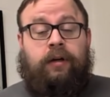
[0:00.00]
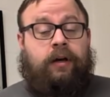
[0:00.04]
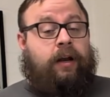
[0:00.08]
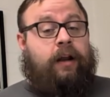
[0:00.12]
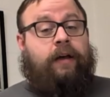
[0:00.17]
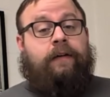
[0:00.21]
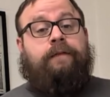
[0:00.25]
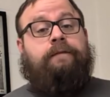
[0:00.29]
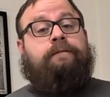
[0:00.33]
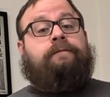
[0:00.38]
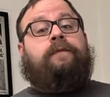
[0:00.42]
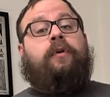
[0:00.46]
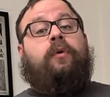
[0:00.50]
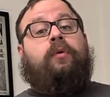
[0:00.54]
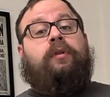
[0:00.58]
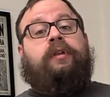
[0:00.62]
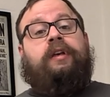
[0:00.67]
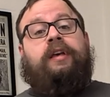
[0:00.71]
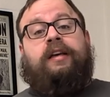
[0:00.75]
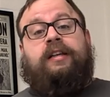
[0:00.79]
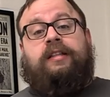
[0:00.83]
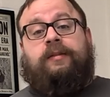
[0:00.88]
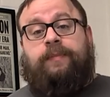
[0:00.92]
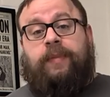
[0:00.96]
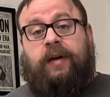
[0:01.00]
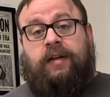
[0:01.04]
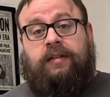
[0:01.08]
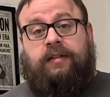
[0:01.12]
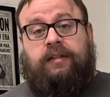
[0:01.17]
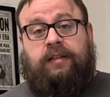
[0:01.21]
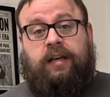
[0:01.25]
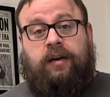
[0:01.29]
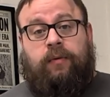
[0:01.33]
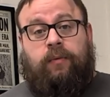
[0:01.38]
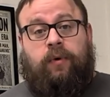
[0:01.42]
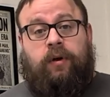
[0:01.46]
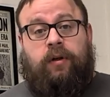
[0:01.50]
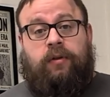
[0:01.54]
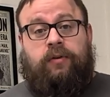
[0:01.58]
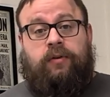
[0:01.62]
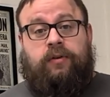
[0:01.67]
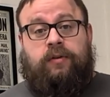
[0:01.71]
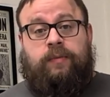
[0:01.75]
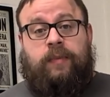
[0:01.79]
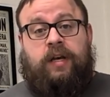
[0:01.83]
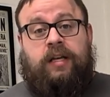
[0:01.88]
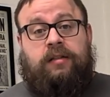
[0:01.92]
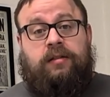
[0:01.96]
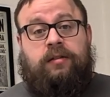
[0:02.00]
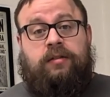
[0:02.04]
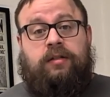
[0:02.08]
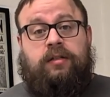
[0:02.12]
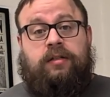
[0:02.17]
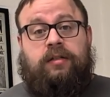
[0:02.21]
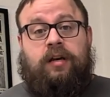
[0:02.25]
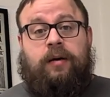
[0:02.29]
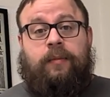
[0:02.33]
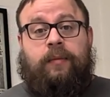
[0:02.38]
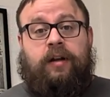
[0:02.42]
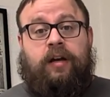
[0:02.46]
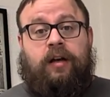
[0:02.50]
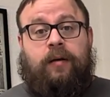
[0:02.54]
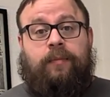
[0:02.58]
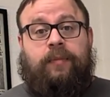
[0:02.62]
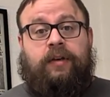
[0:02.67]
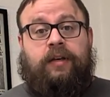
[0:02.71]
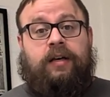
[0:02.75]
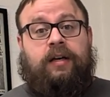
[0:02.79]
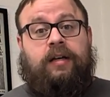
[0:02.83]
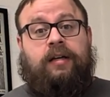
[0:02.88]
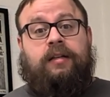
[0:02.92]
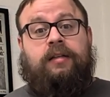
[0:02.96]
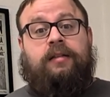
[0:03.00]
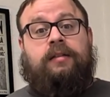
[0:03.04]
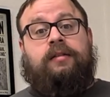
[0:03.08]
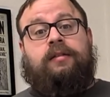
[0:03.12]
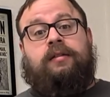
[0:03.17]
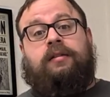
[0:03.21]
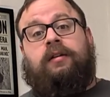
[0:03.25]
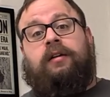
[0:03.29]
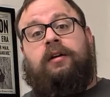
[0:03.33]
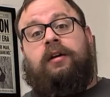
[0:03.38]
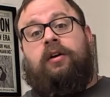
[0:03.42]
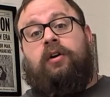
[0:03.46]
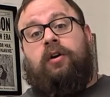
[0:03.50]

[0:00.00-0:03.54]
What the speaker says: I fully expect to get one of those messages coming up because